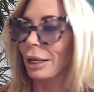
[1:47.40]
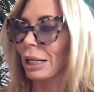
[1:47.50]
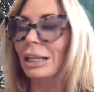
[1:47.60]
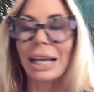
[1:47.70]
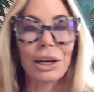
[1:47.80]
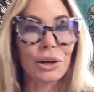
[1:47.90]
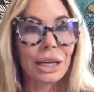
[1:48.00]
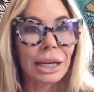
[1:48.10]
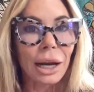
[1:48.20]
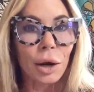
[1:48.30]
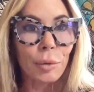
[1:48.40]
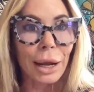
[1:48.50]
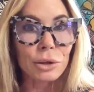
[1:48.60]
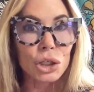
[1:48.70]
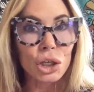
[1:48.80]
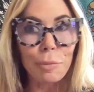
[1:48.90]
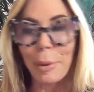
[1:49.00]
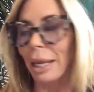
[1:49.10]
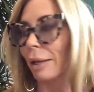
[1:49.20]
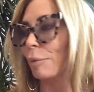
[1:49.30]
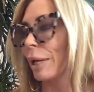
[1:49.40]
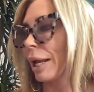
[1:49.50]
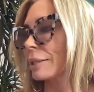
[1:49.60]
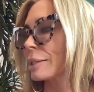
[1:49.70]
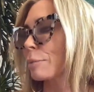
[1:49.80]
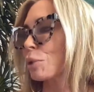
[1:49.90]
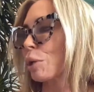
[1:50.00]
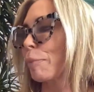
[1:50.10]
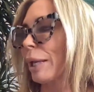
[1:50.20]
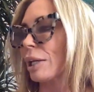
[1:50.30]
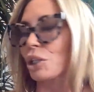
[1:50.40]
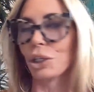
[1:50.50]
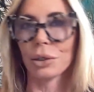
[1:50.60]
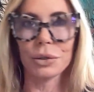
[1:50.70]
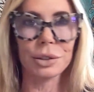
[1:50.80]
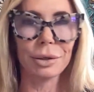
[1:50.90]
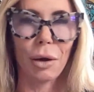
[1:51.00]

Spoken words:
clarity around shipping. We had some shipping issues.